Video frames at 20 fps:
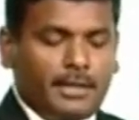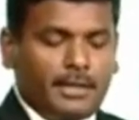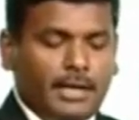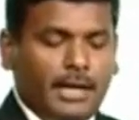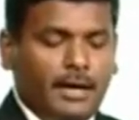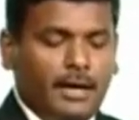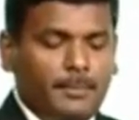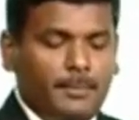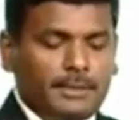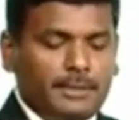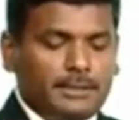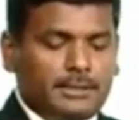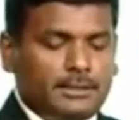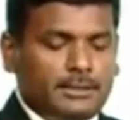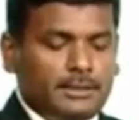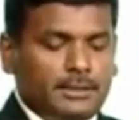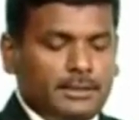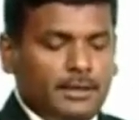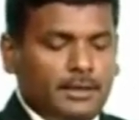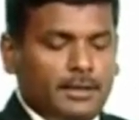The governments
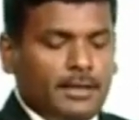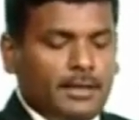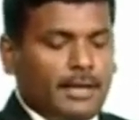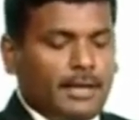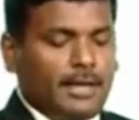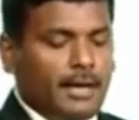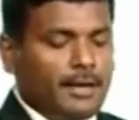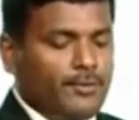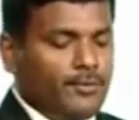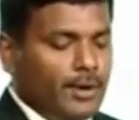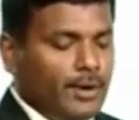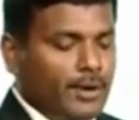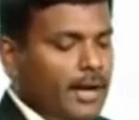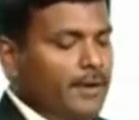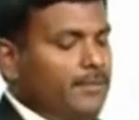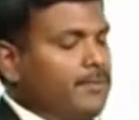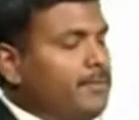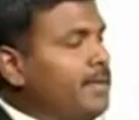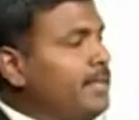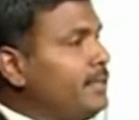can
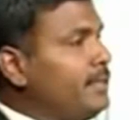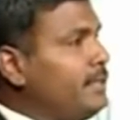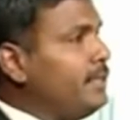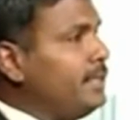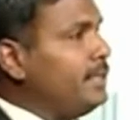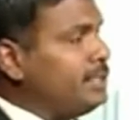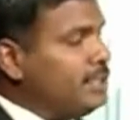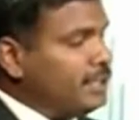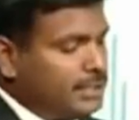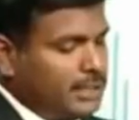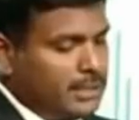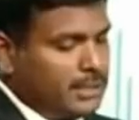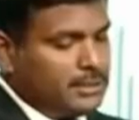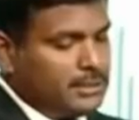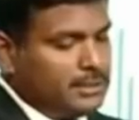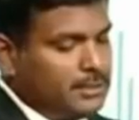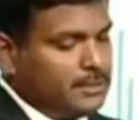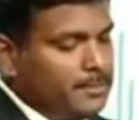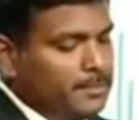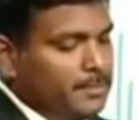drive
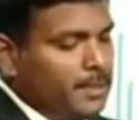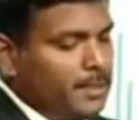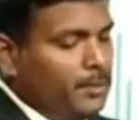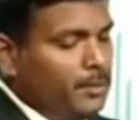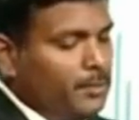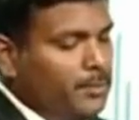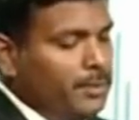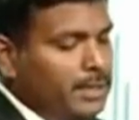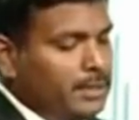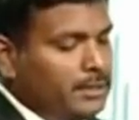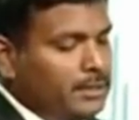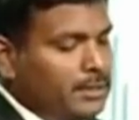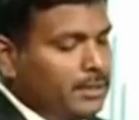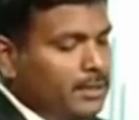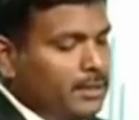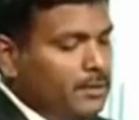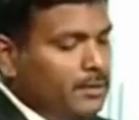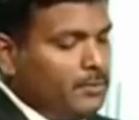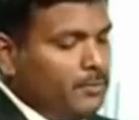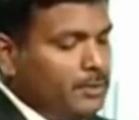decisions
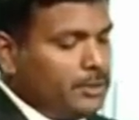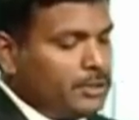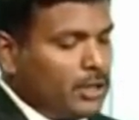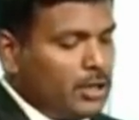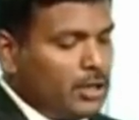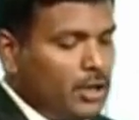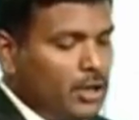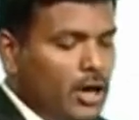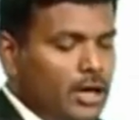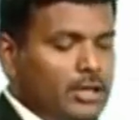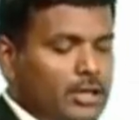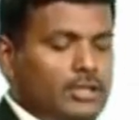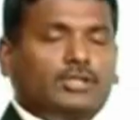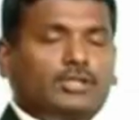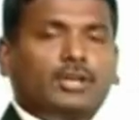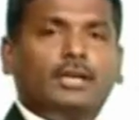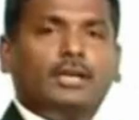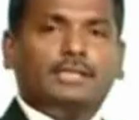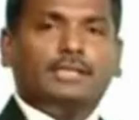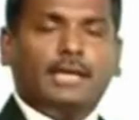which are not
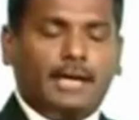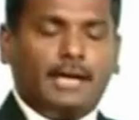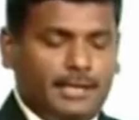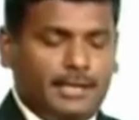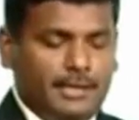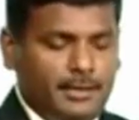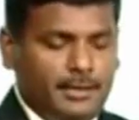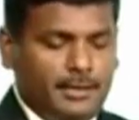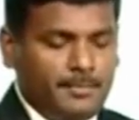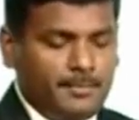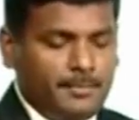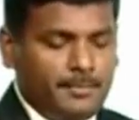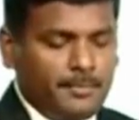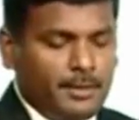short-sighted